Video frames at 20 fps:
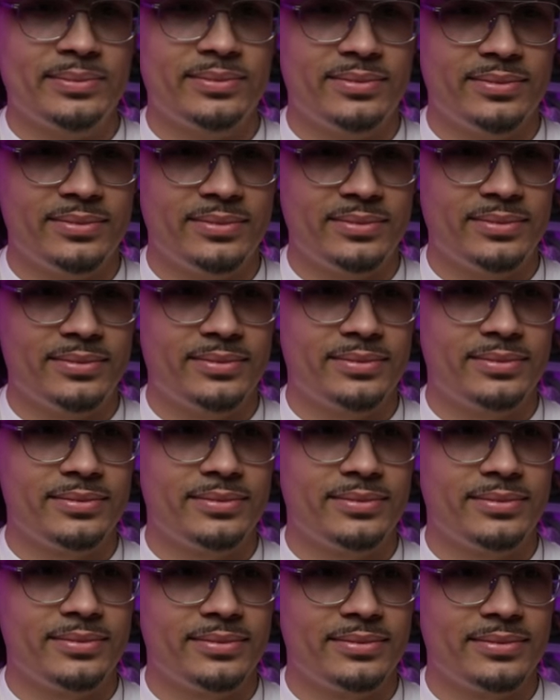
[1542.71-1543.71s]

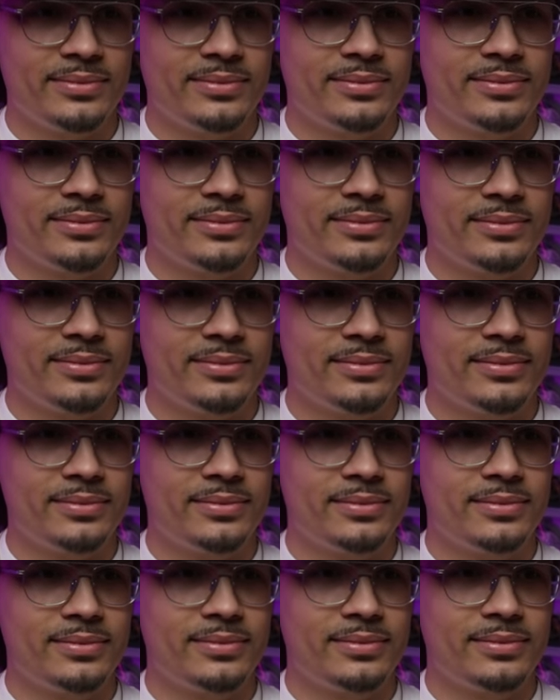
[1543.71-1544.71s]

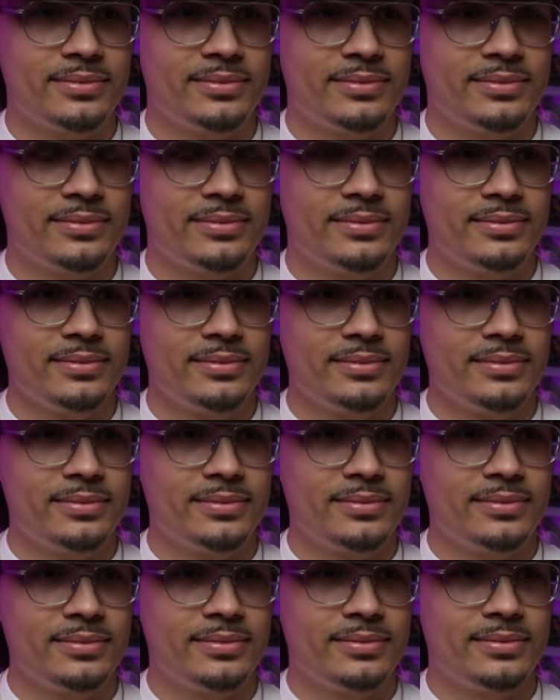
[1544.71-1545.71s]

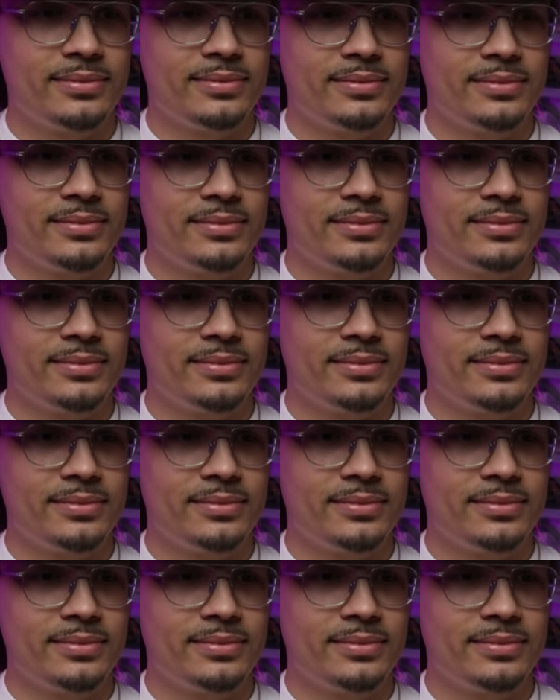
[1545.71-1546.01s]
(silent)